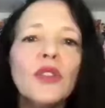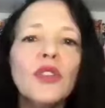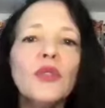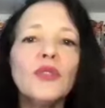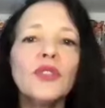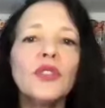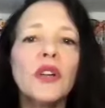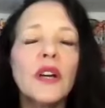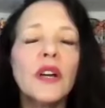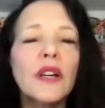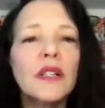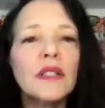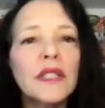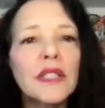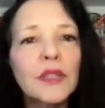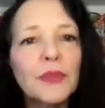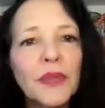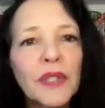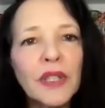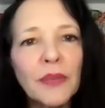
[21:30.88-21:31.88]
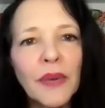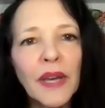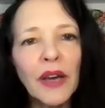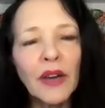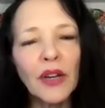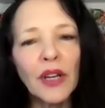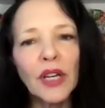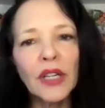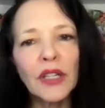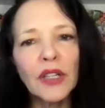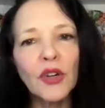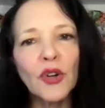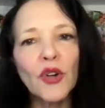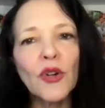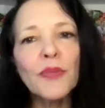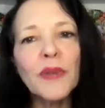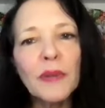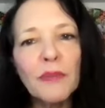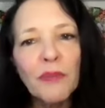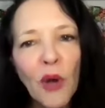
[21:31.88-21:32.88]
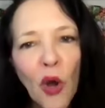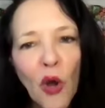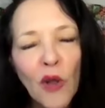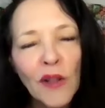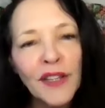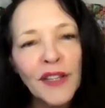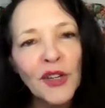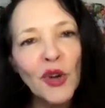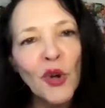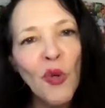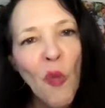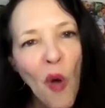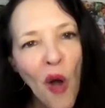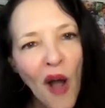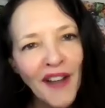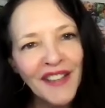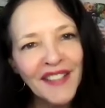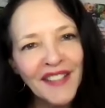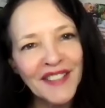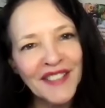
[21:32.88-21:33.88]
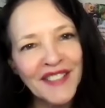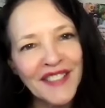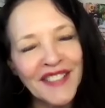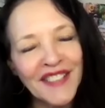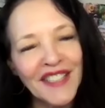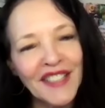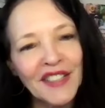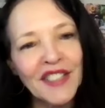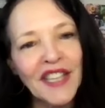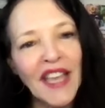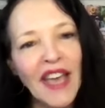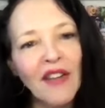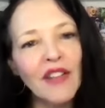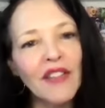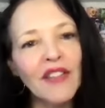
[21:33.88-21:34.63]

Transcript: you talk a little bit about urban polling or walking sticks. How